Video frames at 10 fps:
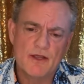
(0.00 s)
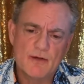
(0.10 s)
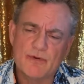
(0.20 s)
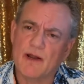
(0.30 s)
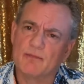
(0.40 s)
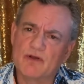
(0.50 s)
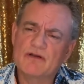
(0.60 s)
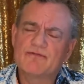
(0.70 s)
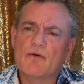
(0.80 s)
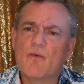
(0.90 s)
but I'm looking
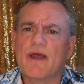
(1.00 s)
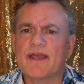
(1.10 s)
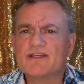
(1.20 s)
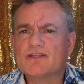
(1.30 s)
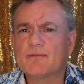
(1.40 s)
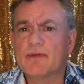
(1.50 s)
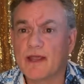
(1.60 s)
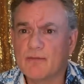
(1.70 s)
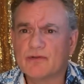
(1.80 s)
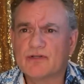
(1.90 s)
for ways to be
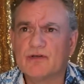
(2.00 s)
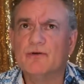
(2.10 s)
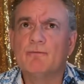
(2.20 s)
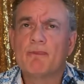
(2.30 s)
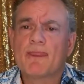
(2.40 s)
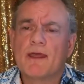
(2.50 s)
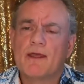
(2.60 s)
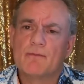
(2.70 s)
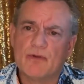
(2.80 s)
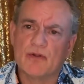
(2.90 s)
able to
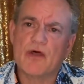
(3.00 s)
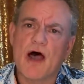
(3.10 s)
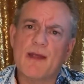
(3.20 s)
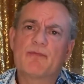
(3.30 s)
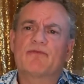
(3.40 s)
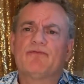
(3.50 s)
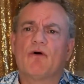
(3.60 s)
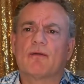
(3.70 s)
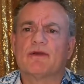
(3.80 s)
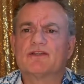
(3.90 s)
build high
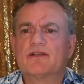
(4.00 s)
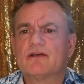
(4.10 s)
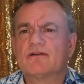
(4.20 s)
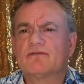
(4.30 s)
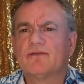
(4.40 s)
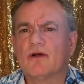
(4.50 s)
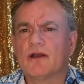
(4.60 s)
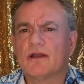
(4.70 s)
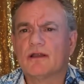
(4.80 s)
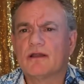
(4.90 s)
performance for
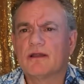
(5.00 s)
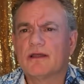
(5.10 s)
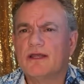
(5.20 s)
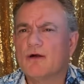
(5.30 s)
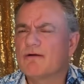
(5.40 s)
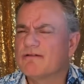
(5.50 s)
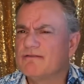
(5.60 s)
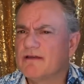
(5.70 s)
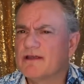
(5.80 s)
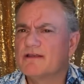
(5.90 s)
you know
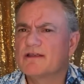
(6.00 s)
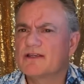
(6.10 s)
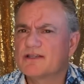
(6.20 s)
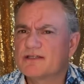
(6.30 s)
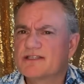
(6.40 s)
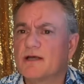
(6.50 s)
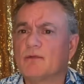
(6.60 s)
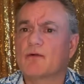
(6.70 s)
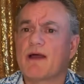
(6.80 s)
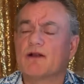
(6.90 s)

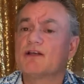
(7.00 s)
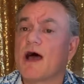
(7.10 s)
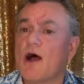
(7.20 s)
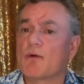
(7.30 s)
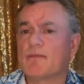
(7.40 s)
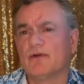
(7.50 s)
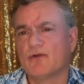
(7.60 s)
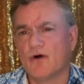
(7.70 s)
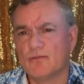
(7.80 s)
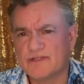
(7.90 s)
similar amount to how we're building
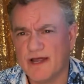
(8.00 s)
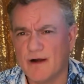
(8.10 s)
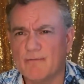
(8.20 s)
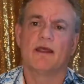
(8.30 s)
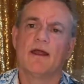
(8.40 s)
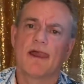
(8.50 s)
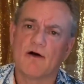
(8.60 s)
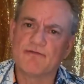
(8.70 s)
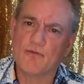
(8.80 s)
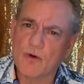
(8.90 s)
homes now.
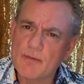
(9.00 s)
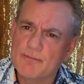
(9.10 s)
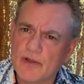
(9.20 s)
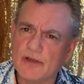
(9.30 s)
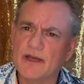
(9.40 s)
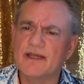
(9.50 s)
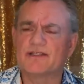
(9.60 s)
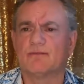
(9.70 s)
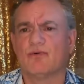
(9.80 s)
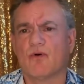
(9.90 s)
Affordability is
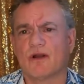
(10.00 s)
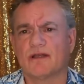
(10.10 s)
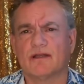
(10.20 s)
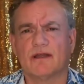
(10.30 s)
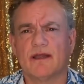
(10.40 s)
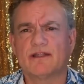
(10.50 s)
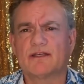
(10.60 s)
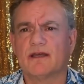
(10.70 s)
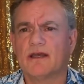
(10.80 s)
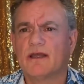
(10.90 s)
important. It's
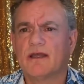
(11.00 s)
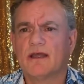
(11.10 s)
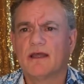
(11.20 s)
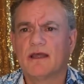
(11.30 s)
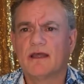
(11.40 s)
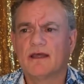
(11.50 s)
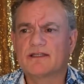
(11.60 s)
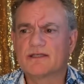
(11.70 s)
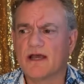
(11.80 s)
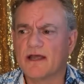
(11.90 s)

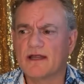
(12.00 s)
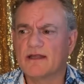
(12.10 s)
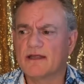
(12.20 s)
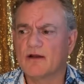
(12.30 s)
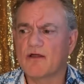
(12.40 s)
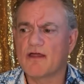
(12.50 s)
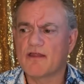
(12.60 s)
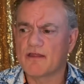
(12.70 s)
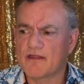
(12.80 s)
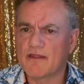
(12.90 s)
you know
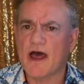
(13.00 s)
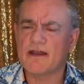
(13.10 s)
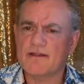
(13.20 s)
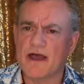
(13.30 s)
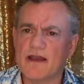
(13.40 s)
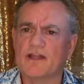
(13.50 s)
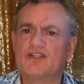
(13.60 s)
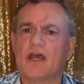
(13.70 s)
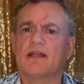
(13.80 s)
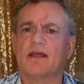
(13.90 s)
that
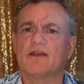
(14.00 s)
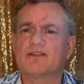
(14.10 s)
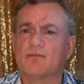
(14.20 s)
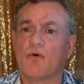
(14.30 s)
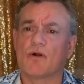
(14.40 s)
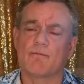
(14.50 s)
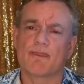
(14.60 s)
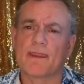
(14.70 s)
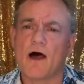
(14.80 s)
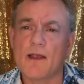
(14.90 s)
agenda is important.
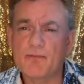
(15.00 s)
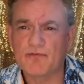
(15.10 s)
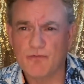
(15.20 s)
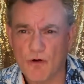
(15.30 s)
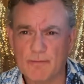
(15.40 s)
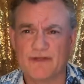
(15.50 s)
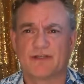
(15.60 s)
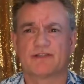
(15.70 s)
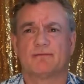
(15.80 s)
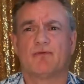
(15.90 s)
High performance
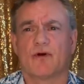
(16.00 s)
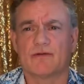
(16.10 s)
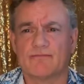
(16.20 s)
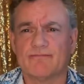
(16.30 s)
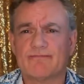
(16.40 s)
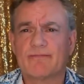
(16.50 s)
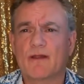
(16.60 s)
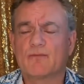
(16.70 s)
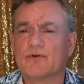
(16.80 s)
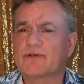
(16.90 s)
is important.
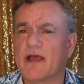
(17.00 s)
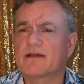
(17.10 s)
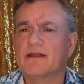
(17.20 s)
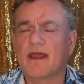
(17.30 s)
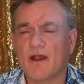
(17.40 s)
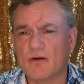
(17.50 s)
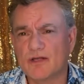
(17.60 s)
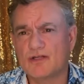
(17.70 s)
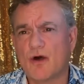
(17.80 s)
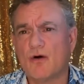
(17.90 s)
Protecting
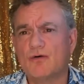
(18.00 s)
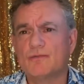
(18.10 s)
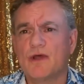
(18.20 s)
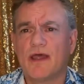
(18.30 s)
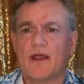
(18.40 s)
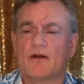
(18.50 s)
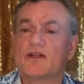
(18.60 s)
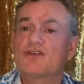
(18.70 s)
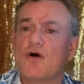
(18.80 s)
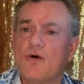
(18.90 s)
heritage
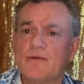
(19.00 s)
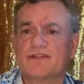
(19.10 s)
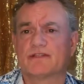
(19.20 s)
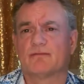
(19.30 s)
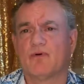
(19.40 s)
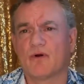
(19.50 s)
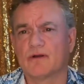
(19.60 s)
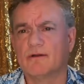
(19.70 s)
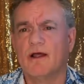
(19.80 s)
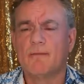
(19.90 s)
homes is
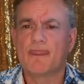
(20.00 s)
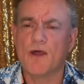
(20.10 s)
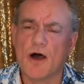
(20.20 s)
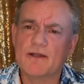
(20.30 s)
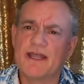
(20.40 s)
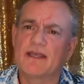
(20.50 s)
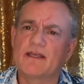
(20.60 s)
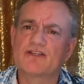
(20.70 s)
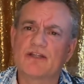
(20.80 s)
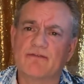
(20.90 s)
important. Not taking
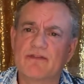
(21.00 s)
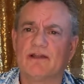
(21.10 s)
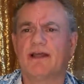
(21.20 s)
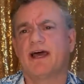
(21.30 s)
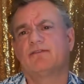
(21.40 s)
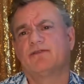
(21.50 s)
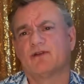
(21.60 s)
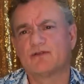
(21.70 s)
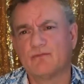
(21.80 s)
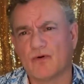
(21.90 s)
stuff to landfill
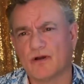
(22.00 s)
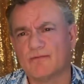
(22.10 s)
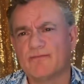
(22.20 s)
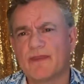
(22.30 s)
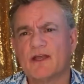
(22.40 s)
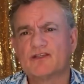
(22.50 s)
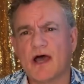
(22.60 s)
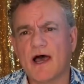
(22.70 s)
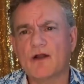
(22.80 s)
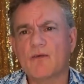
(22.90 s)
is important. So
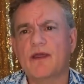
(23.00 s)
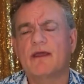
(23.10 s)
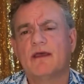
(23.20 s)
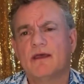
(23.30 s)
how do we